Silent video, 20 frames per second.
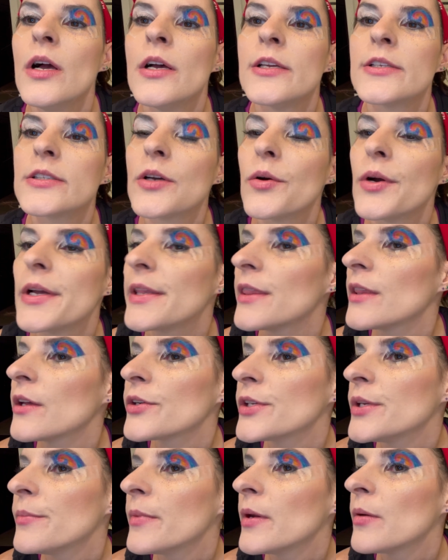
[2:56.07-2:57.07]
so it
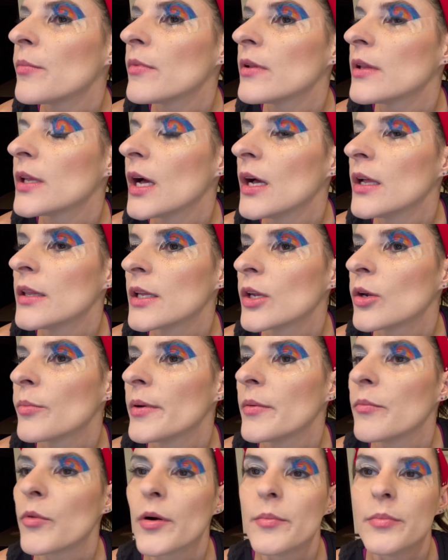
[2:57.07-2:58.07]
looked a little
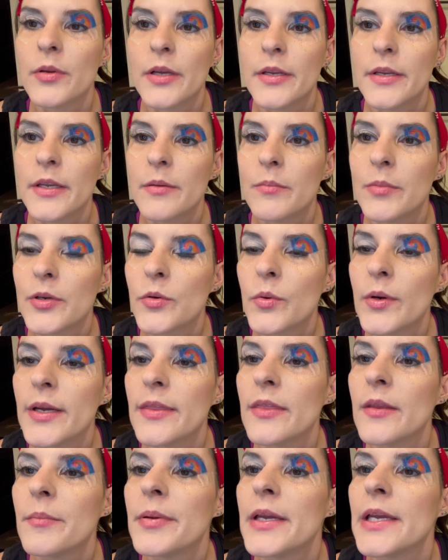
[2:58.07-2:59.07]
bit more blended
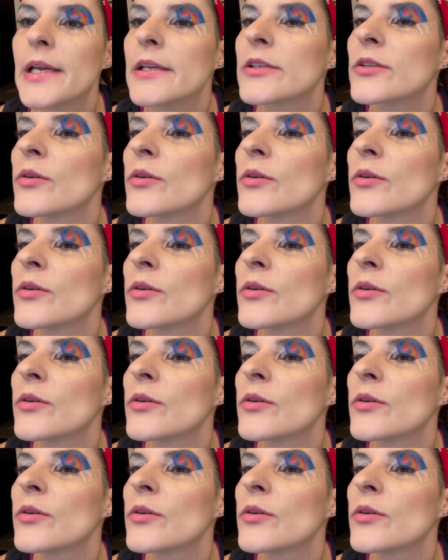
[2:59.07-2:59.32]
between the pink.